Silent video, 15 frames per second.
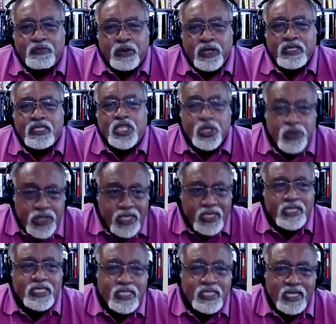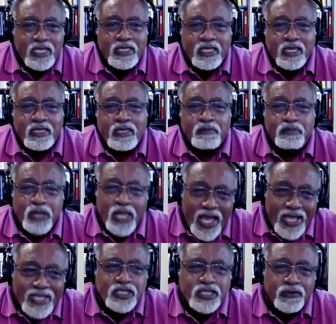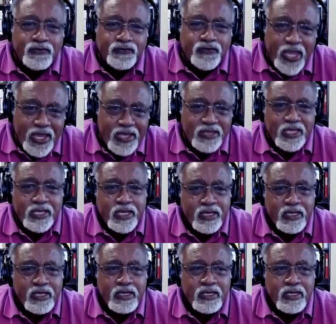but to the extent that the Blacks are failing,